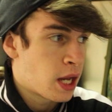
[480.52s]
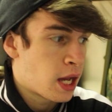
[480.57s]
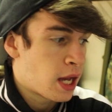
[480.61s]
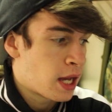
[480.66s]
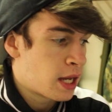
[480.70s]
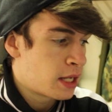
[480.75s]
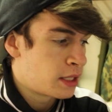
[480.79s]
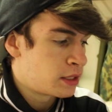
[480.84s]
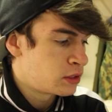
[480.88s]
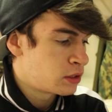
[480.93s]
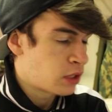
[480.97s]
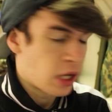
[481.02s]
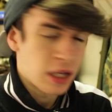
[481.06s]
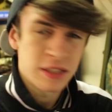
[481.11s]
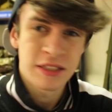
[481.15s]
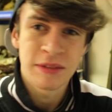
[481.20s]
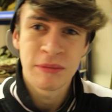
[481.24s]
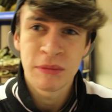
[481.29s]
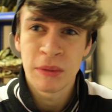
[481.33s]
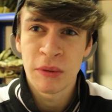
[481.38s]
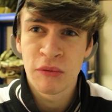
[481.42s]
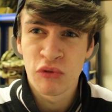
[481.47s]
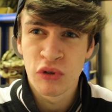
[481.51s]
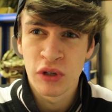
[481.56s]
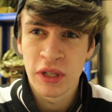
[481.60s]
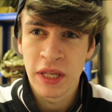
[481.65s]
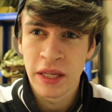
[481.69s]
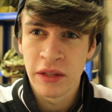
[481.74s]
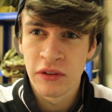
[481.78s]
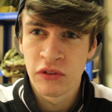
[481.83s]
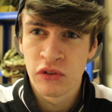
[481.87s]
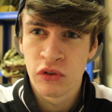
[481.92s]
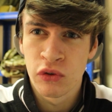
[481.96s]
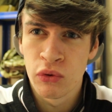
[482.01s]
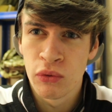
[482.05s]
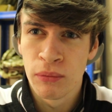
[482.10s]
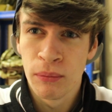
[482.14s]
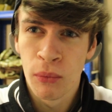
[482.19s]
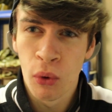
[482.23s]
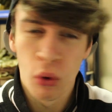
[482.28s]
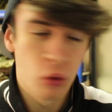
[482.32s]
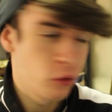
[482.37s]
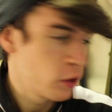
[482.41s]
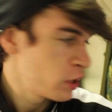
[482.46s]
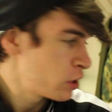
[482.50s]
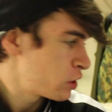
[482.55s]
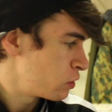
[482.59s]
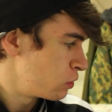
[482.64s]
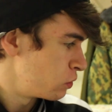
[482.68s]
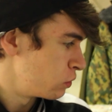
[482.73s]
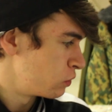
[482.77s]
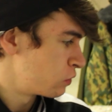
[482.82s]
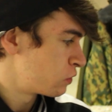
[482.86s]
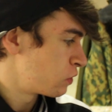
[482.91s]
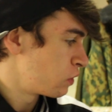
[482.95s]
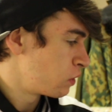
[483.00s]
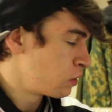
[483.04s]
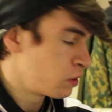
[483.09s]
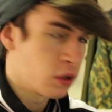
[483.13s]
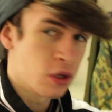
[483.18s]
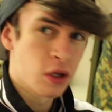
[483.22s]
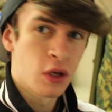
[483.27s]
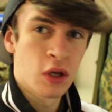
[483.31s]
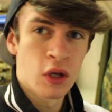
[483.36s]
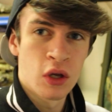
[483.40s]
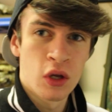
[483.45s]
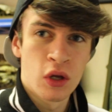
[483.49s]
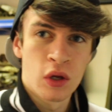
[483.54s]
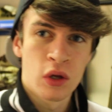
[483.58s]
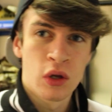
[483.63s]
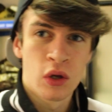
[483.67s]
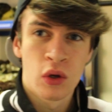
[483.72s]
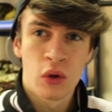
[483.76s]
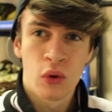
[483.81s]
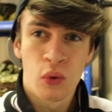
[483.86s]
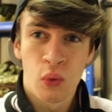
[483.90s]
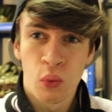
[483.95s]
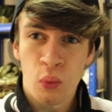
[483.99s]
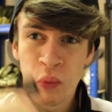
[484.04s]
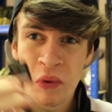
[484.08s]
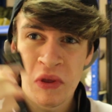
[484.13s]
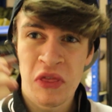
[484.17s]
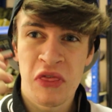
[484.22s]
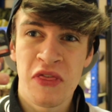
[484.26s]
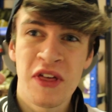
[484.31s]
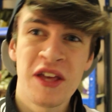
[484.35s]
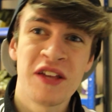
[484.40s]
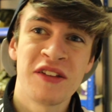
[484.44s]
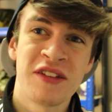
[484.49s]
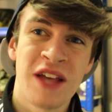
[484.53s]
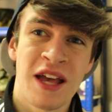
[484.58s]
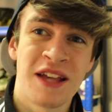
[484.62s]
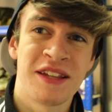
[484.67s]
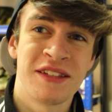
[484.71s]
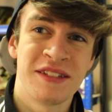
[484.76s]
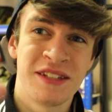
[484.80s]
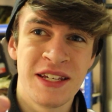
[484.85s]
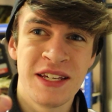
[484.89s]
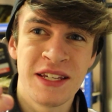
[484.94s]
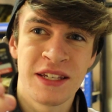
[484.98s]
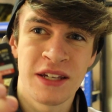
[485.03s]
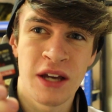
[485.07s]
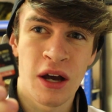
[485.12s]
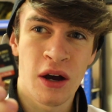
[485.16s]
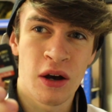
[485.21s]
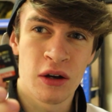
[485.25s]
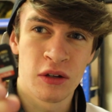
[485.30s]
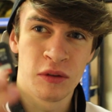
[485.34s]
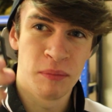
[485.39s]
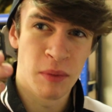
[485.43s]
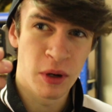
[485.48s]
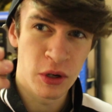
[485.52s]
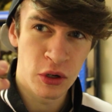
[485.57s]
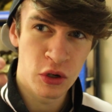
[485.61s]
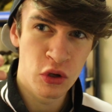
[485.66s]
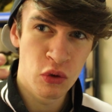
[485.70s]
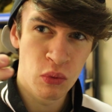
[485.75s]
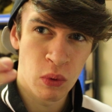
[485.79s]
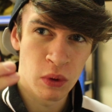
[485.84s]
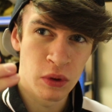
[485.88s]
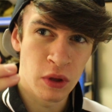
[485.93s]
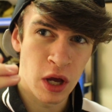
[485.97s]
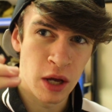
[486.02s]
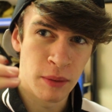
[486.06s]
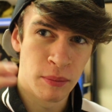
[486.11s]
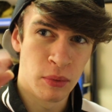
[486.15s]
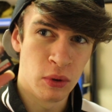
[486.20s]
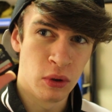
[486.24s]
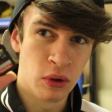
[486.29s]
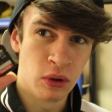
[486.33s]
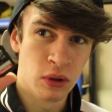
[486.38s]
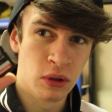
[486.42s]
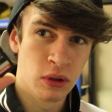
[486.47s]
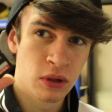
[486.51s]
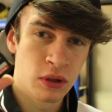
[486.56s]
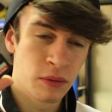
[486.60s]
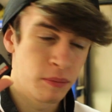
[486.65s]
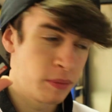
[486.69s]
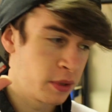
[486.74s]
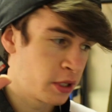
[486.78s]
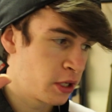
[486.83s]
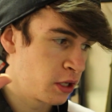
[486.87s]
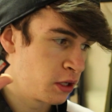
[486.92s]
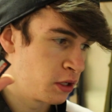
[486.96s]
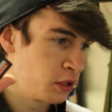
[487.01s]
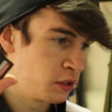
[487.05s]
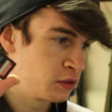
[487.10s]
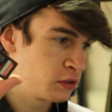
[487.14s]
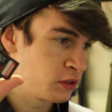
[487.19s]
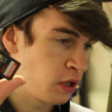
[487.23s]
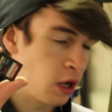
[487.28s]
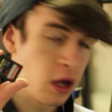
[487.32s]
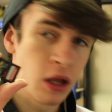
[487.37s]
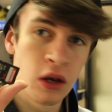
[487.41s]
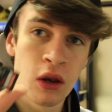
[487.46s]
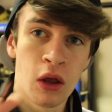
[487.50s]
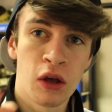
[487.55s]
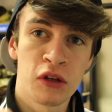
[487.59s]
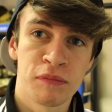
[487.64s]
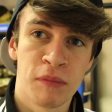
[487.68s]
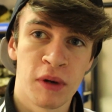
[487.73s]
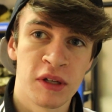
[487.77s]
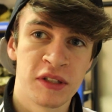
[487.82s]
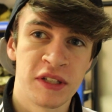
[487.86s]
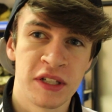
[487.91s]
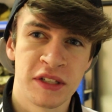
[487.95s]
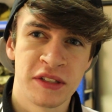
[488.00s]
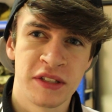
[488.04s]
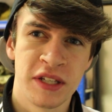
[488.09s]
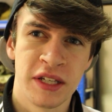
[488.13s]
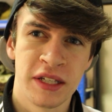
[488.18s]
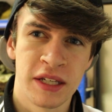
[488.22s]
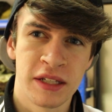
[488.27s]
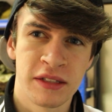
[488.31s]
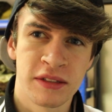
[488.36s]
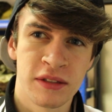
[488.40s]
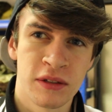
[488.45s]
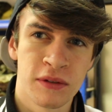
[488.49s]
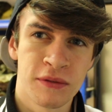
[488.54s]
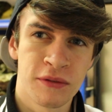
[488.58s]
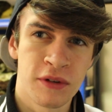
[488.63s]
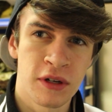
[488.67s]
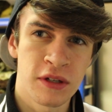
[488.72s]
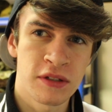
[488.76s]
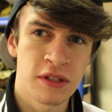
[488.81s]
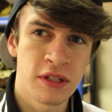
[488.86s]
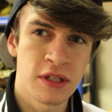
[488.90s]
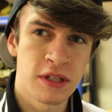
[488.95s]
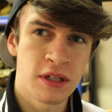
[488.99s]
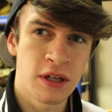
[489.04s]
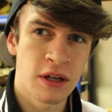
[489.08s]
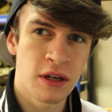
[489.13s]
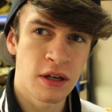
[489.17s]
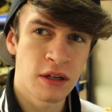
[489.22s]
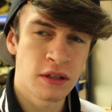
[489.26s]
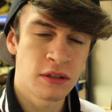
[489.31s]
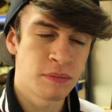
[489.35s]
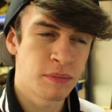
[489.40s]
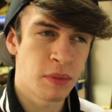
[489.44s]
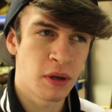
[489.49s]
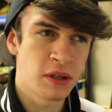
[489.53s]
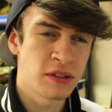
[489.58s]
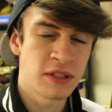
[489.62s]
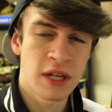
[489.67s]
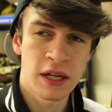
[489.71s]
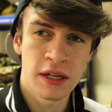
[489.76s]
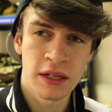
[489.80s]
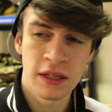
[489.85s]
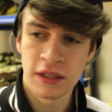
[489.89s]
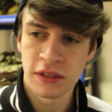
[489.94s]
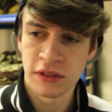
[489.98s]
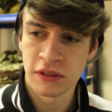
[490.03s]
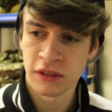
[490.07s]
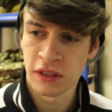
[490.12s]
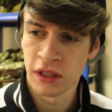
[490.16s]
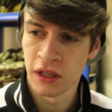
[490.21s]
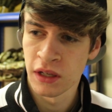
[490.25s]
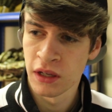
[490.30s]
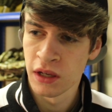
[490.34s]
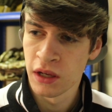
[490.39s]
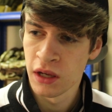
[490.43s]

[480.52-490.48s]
and I seem to be running into more issues with this SD card, my new one that I bought, because I lost my 16 gig silver SD card by SanDisk.